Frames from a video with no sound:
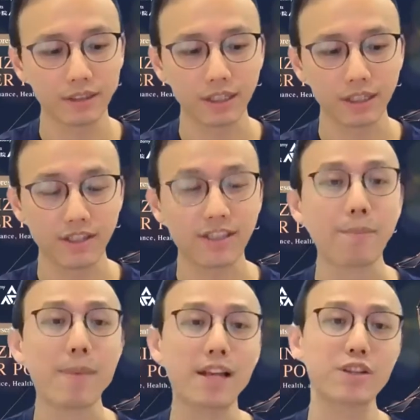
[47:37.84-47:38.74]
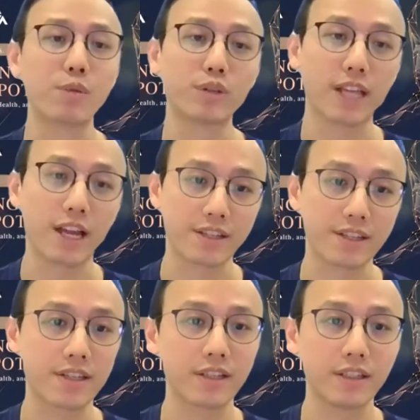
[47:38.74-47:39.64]
submaximal
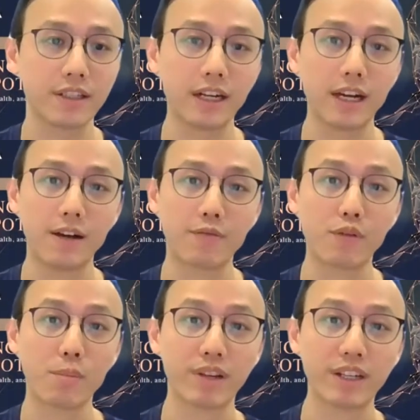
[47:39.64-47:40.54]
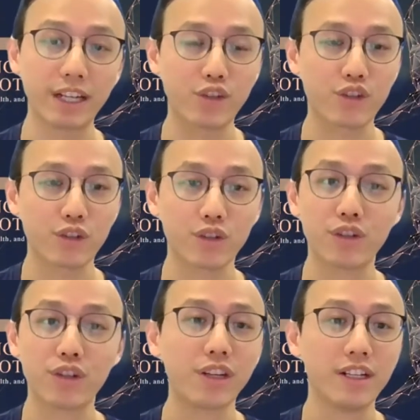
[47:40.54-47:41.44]
tests for
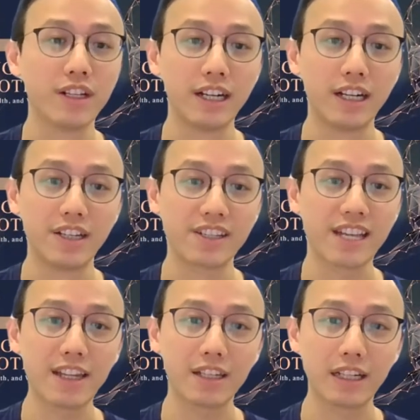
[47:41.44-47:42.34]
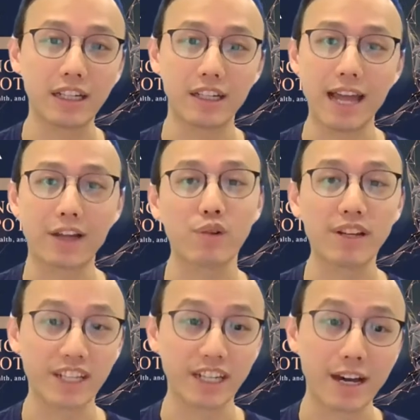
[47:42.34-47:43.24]
prediction, is that
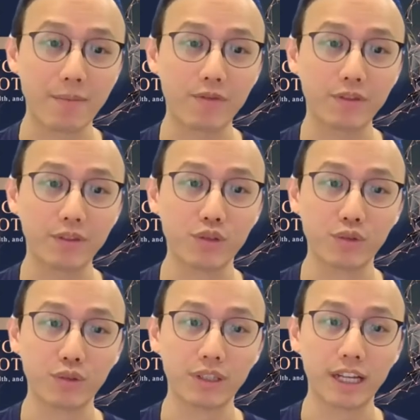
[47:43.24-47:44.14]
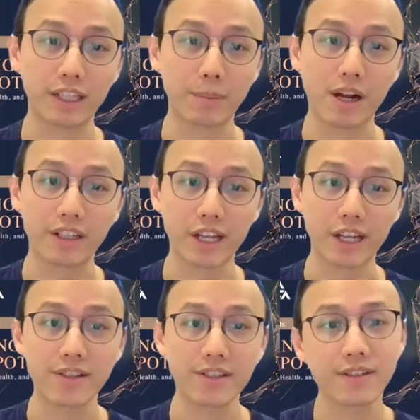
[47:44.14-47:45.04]
accurate enough to take part in
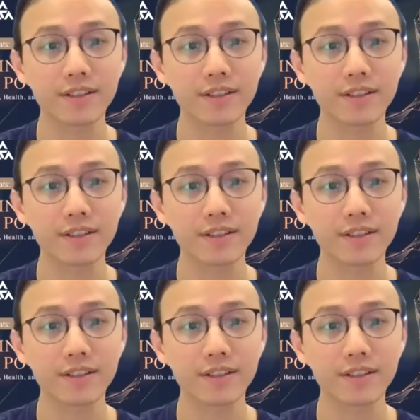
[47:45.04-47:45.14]
dancing?